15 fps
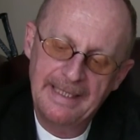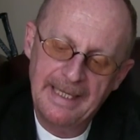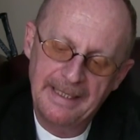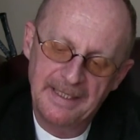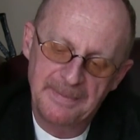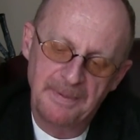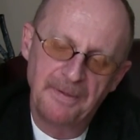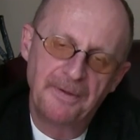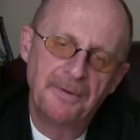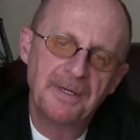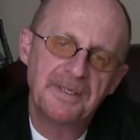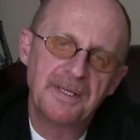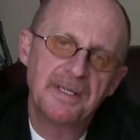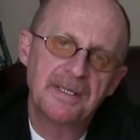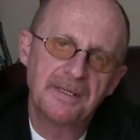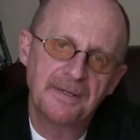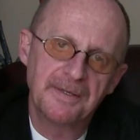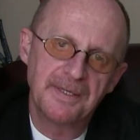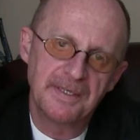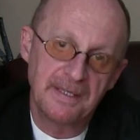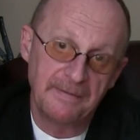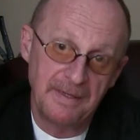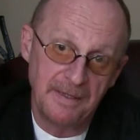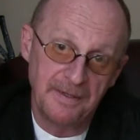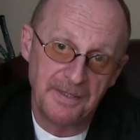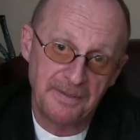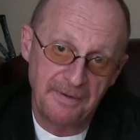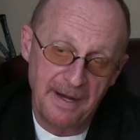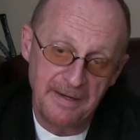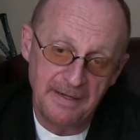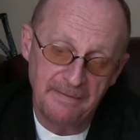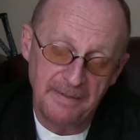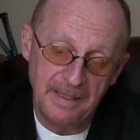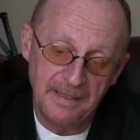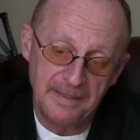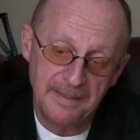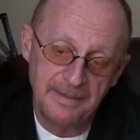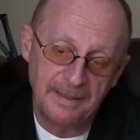And it's been 36 years since I've seen a strand of these.